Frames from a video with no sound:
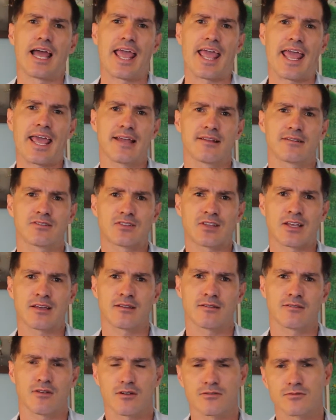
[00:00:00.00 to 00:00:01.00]
and
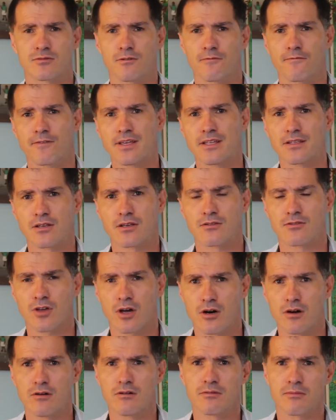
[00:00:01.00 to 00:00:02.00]
stand dozens of feet
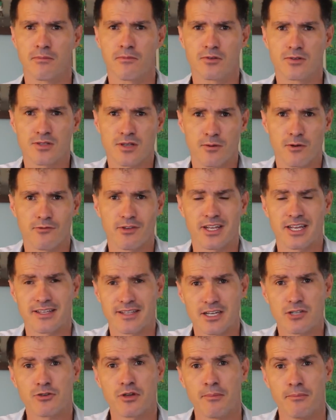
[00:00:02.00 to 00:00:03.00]
tall. Some of it is
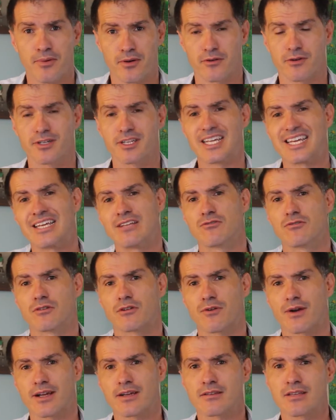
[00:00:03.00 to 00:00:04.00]
actually buried into the
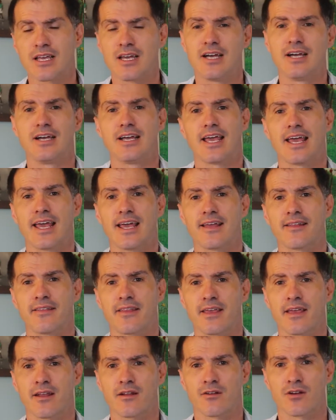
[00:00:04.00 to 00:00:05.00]
ground, and
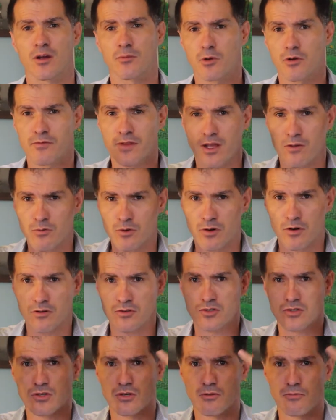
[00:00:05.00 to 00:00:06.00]
then a number of them would
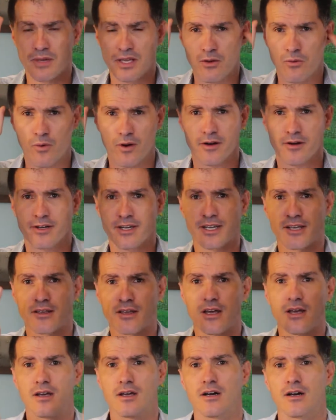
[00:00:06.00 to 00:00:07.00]
also be wearing
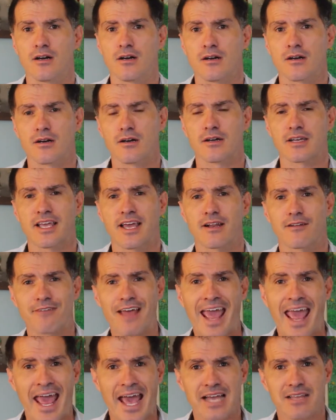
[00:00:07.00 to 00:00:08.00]
a kind of
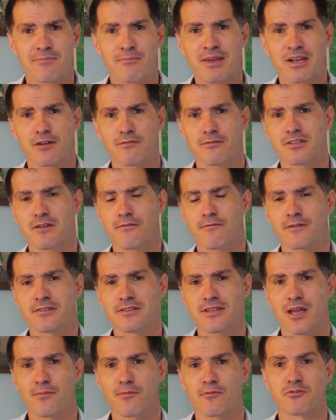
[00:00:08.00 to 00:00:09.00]
hat made of a different
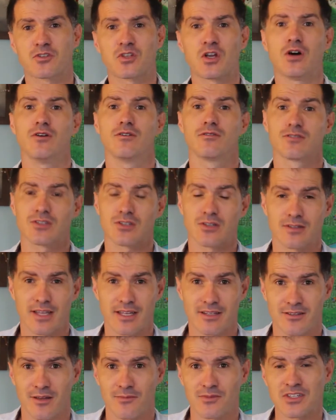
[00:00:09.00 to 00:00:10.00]
type of stone, so
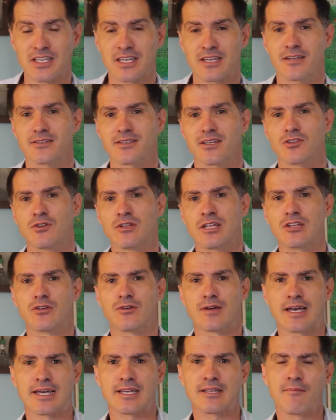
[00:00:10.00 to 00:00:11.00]
that's something else that you need to
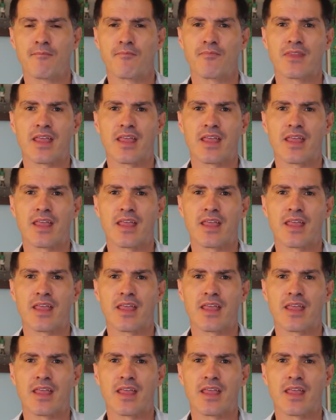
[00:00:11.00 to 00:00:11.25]
add.